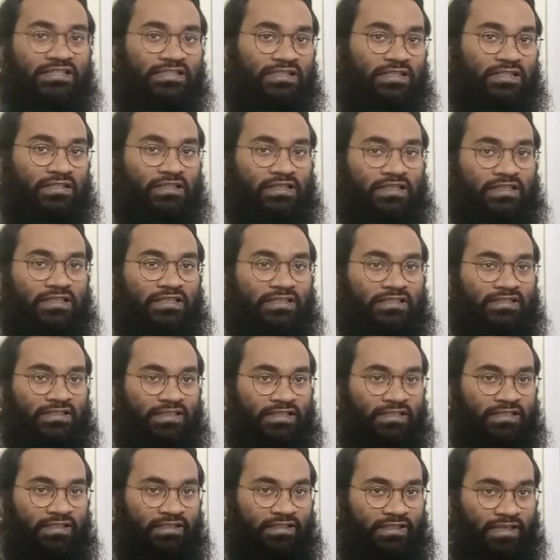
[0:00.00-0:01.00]
circuit is
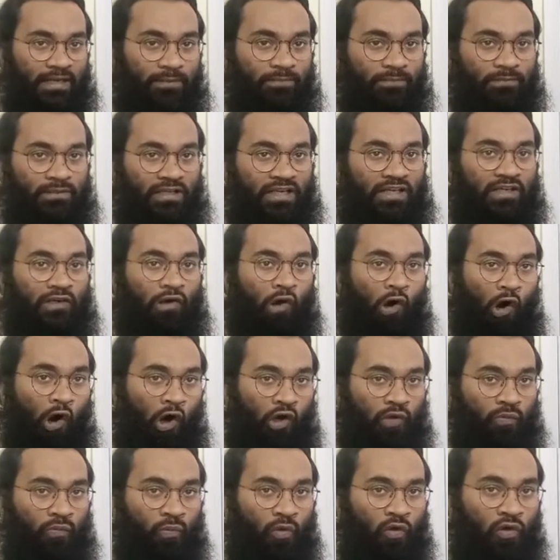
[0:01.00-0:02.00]
either kept in
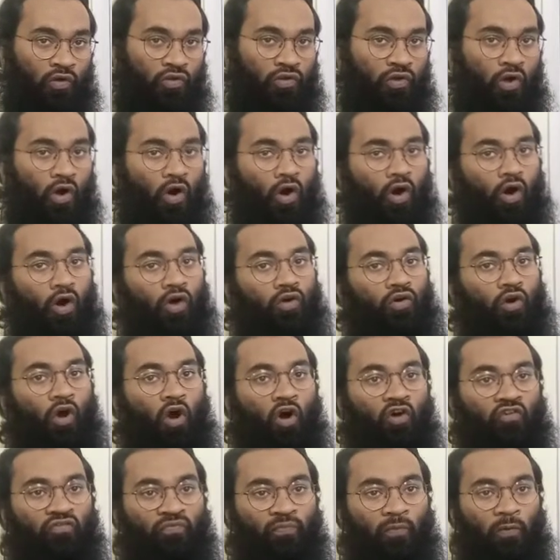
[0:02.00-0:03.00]
on mode or
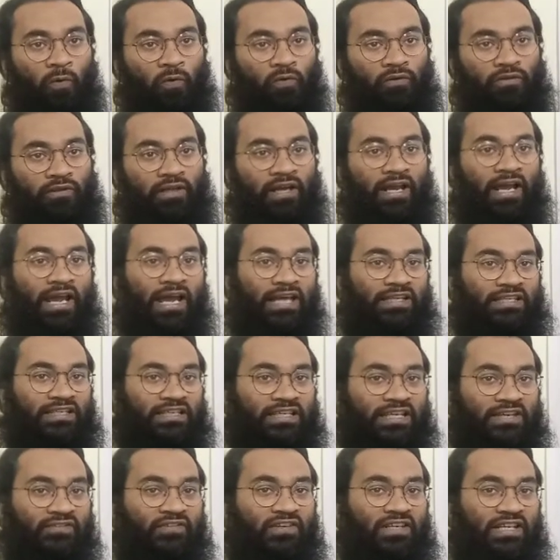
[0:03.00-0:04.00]
off mode at a
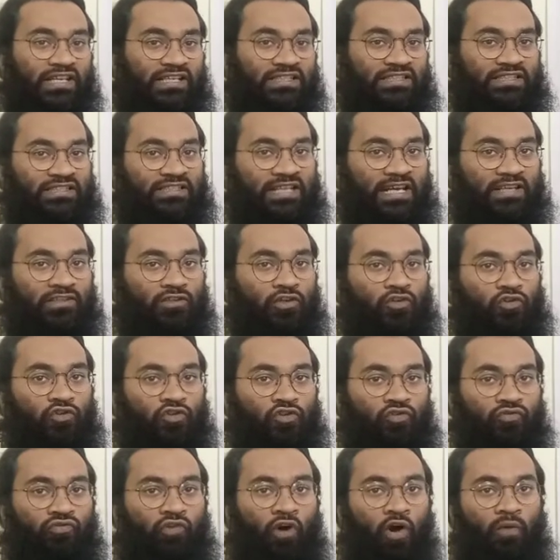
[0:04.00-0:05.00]
given instant
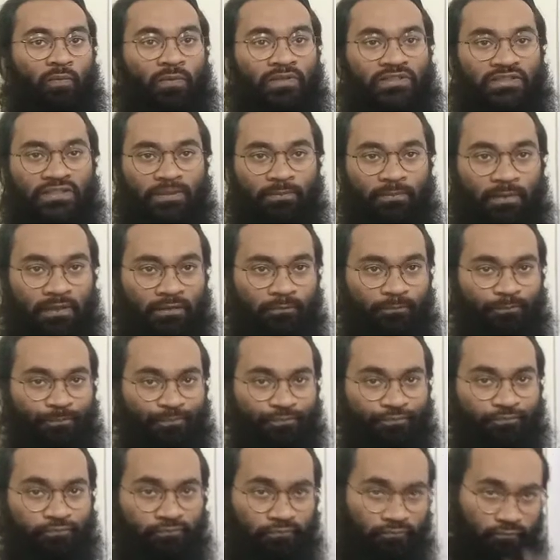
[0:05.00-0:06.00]
to form a symbol.
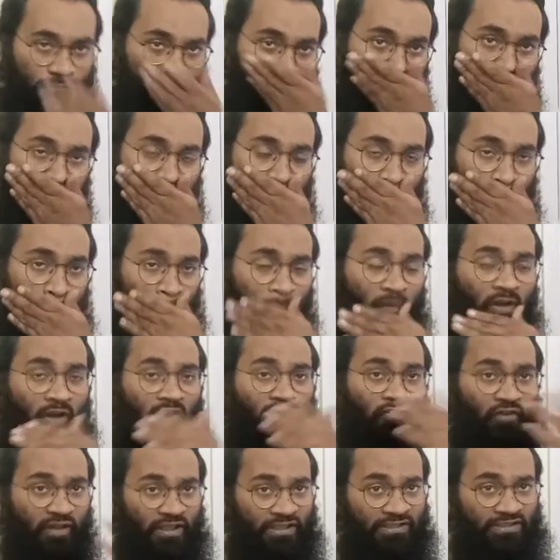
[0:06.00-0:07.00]

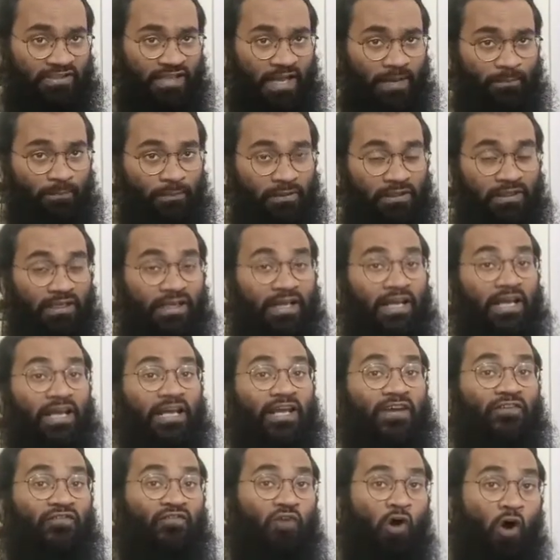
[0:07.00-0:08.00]
For example,
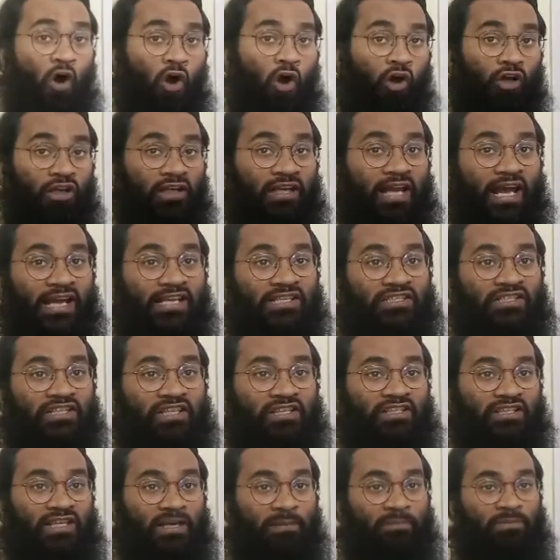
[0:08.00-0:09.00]
if all lines are
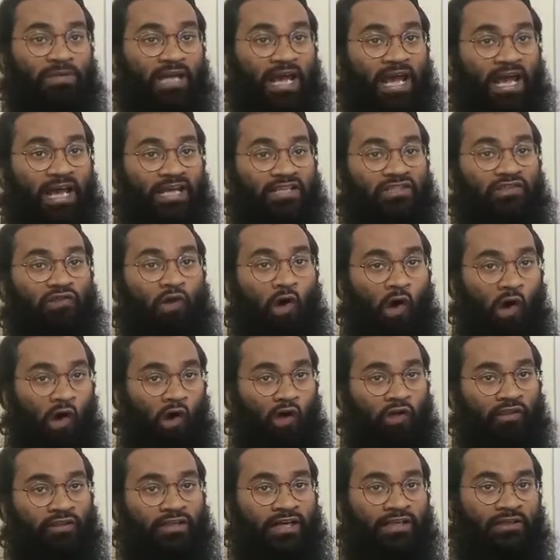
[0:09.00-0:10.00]
kept as
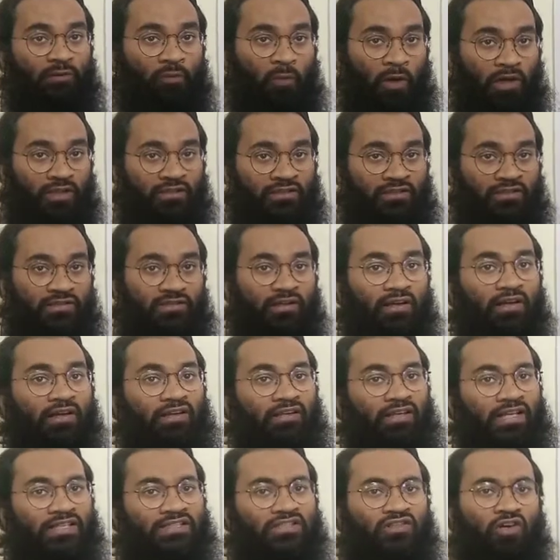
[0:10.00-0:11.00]
on at once,
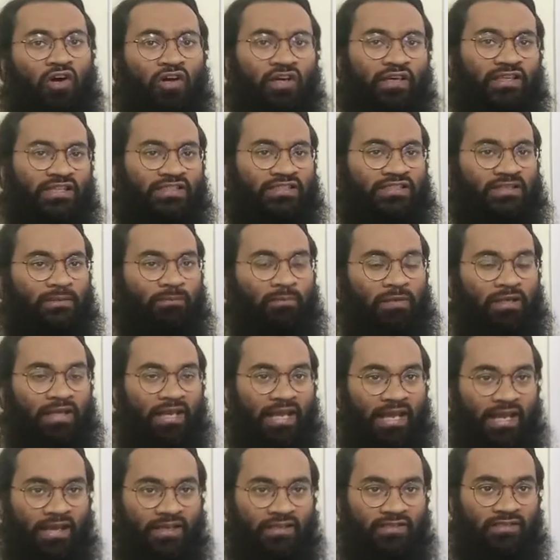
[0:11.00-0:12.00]
let's call it a symbol
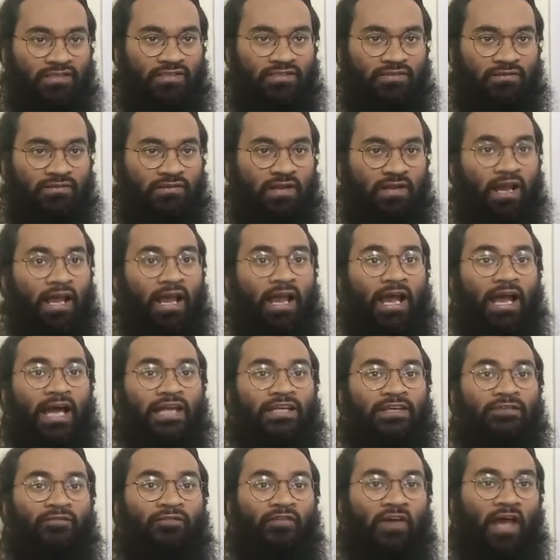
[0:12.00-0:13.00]
X.
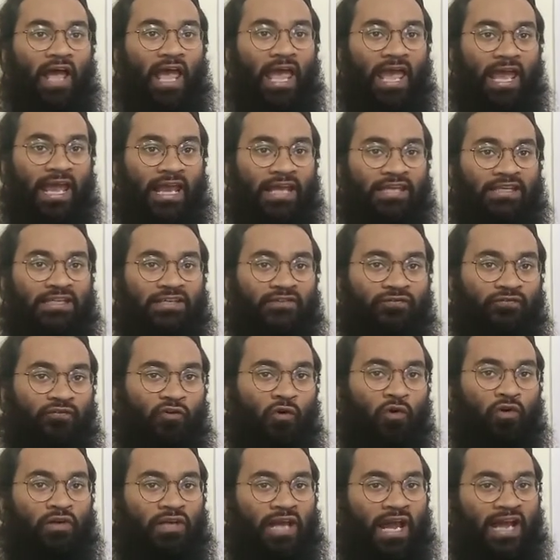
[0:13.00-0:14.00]
And if any
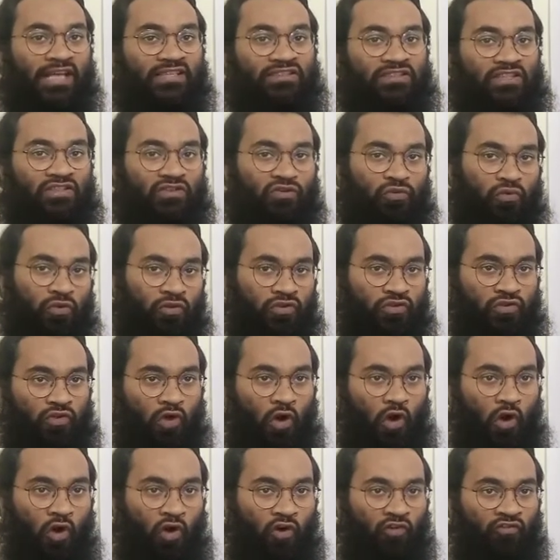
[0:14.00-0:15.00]
four lines are switched
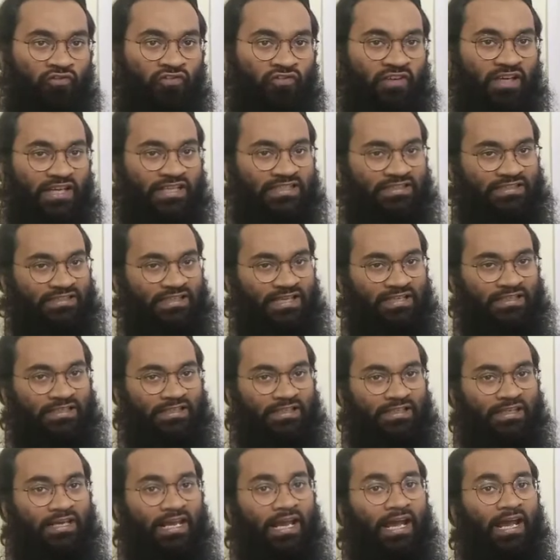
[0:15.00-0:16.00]
off
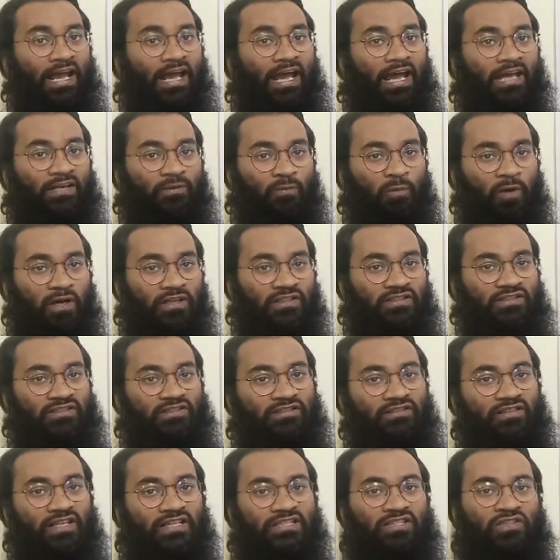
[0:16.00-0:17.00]
instantly at
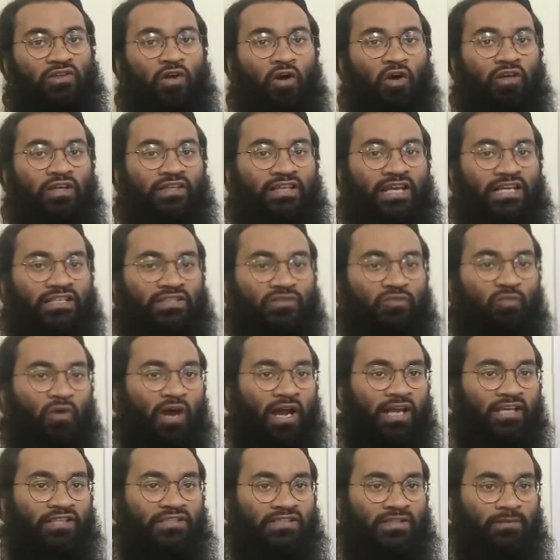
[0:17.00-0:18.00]
once, let's call it as
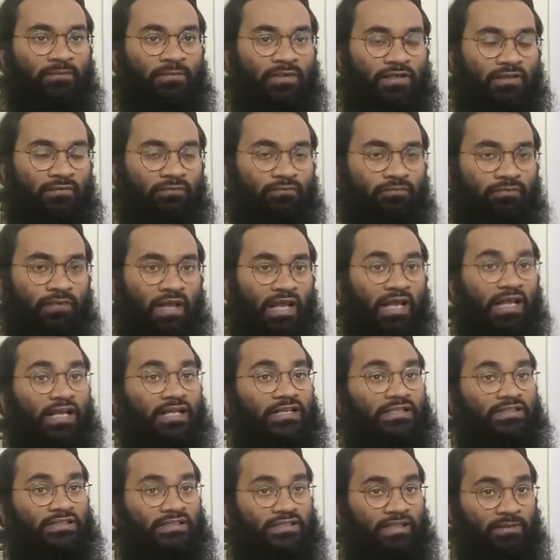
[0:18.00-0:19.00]
Y symbol.
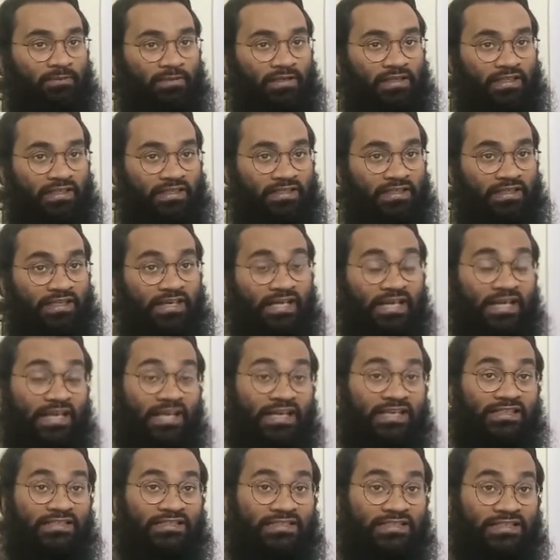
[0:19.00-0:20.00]
Similarly,
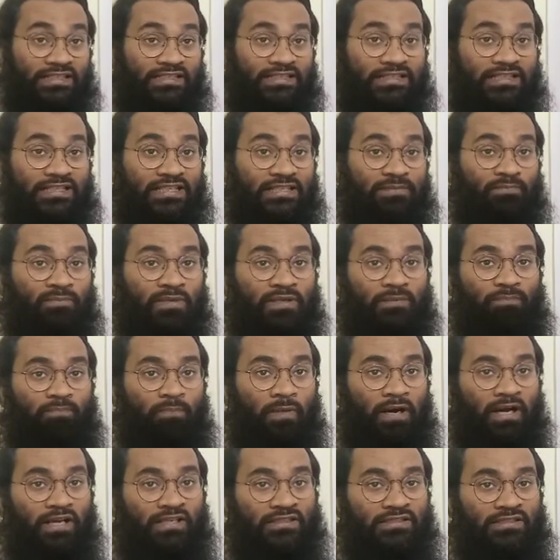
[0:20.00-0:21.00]
in 16-bit
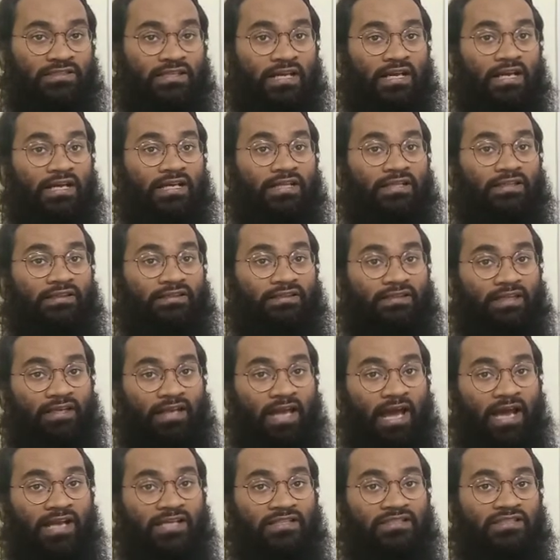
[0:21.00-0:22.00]
bus, the
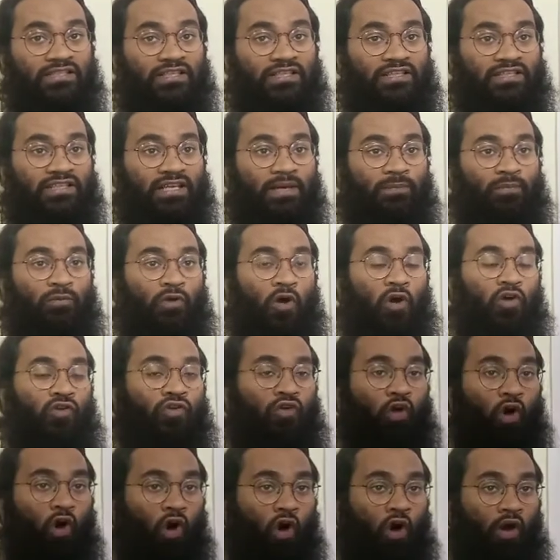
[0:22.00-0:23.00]
lines are kept
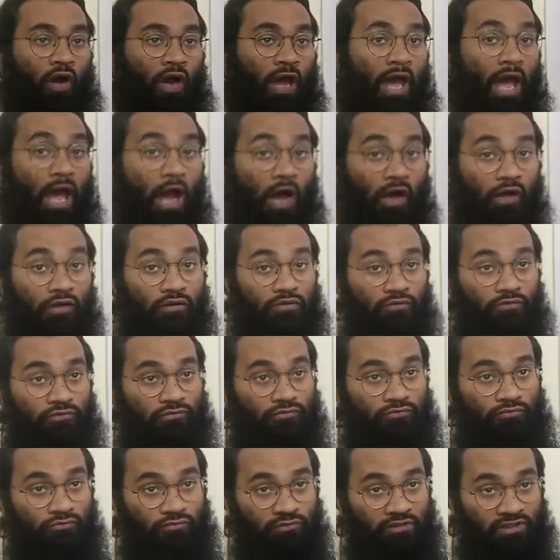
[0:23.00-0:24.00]
on off.
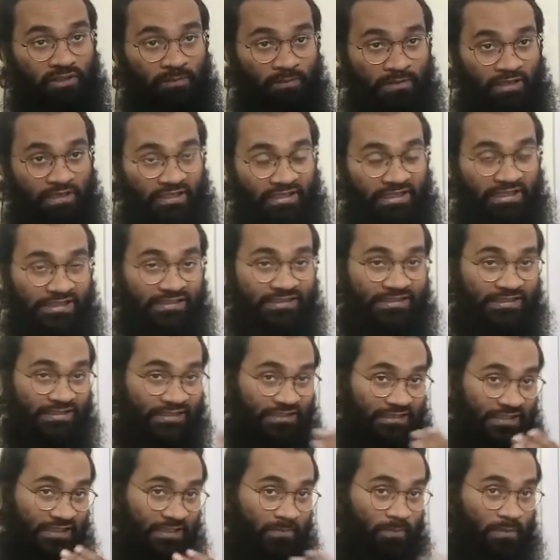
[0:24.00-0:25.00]
Similarly, in
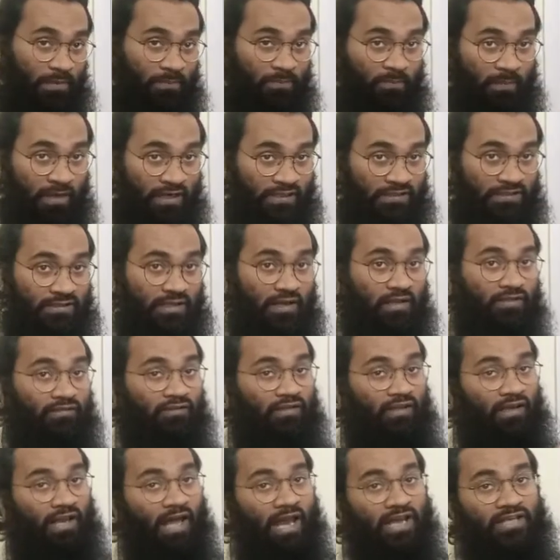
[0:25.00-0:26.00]
16-bit bus,
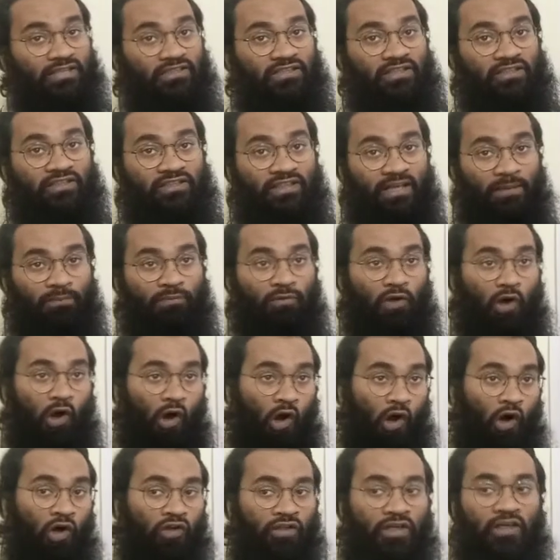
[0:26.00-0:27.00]
the lines are kept
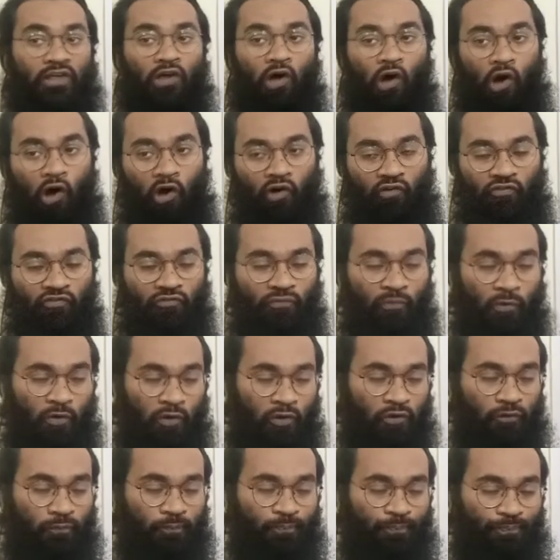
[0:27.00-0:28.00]
on and off
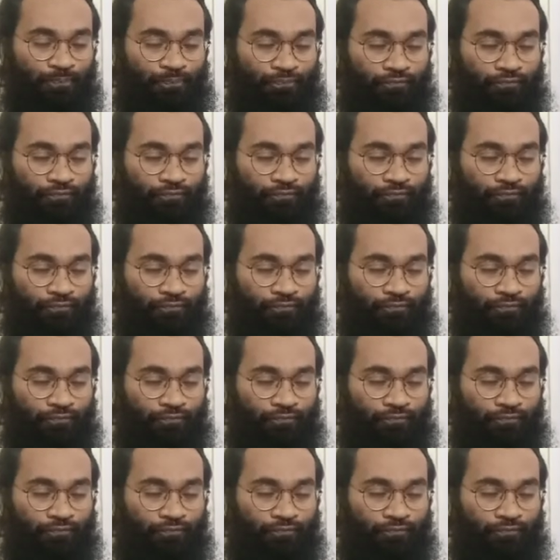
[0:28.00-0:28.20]
mode.